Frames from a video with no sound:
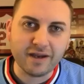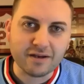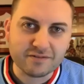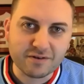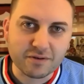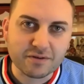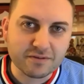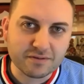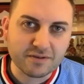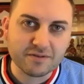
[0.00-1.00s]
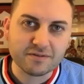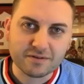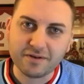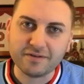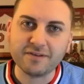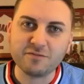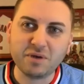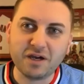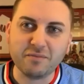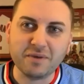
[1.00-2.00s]
out, of course, because Chris is
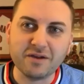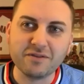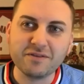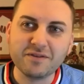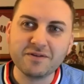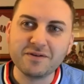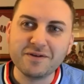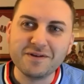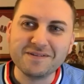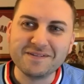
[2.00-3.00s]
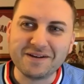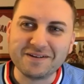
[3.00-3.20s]
potty now. No,